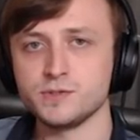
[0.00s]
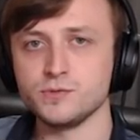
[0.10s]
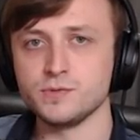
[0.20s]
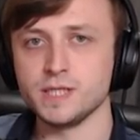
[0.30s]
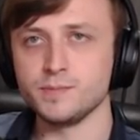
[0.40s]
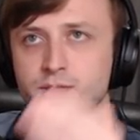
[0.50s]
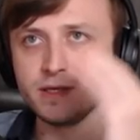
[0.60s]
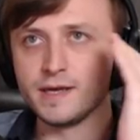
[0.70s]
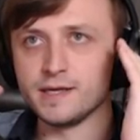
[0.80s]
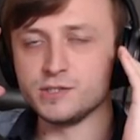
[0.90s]
to keep the
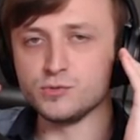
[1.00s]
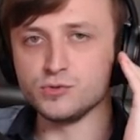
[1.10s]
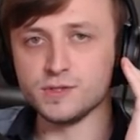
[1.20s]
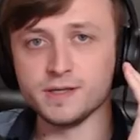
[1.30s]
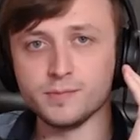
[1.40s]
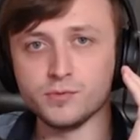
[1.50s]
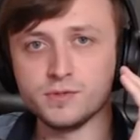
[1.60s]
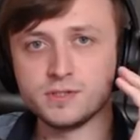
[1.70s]
hair children enabled.